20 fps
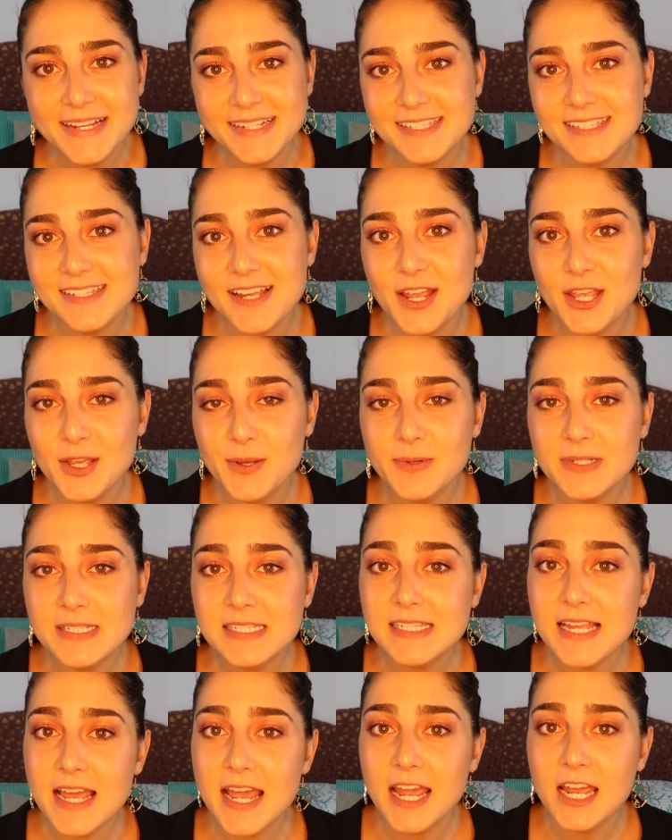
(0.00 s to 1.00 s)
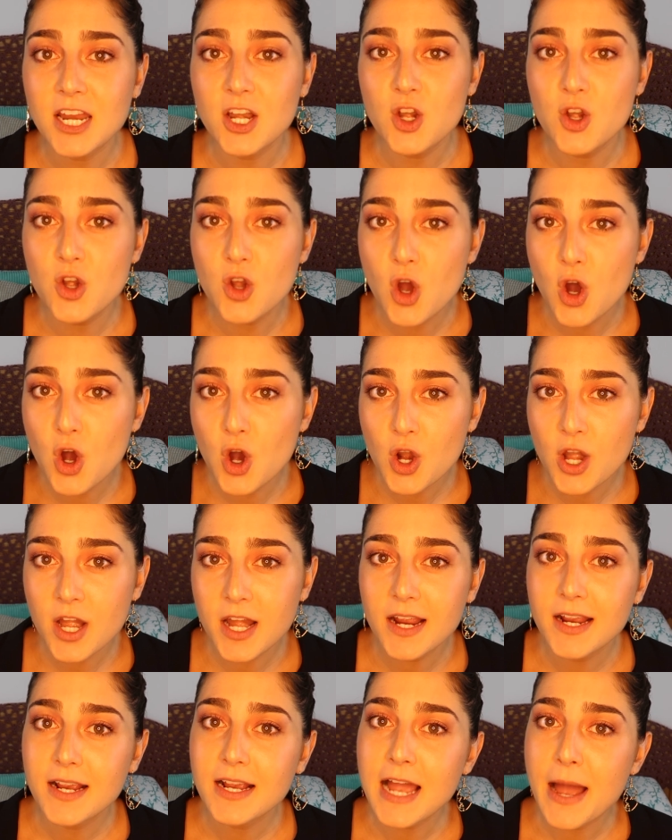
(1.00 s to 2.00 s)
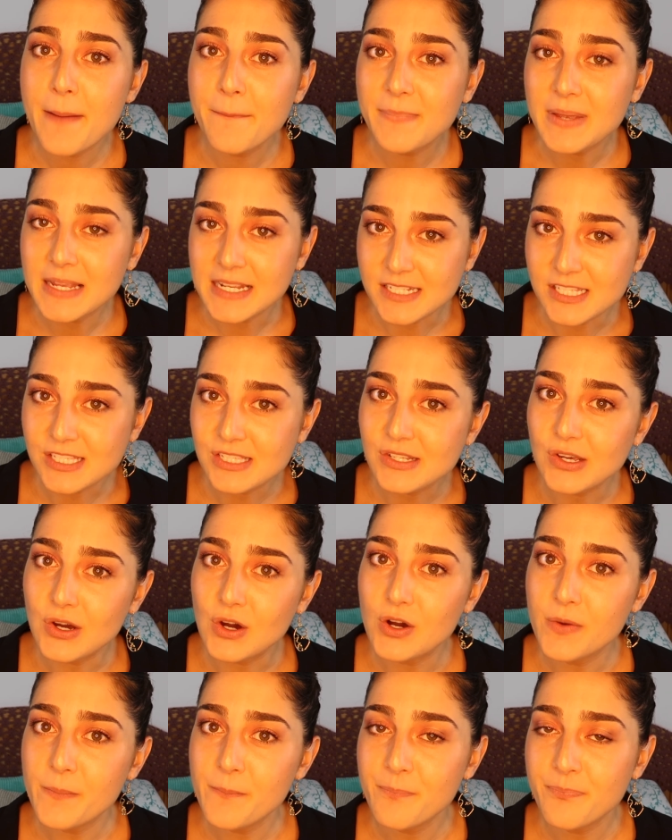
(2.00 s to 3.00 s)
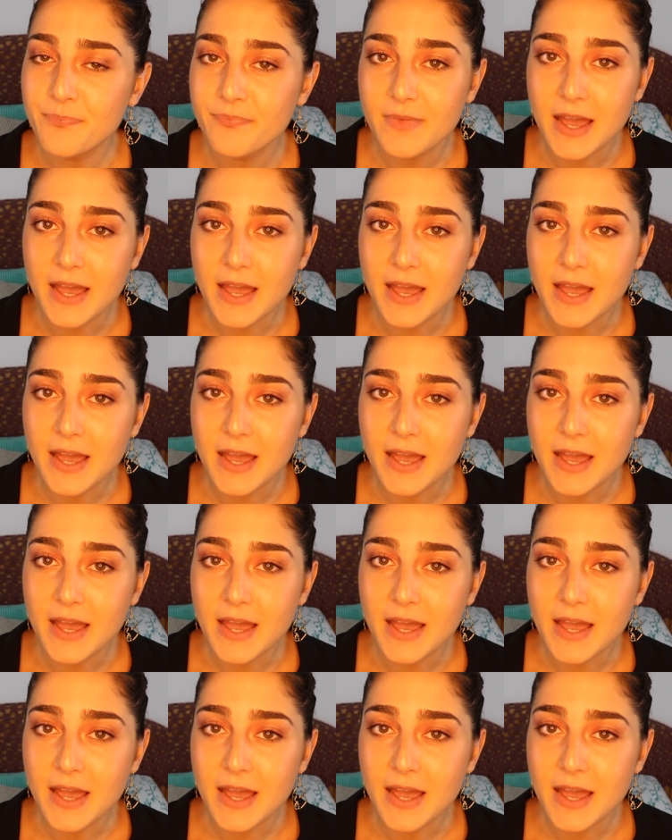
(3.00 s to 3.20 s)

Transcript: So you would say non capisco.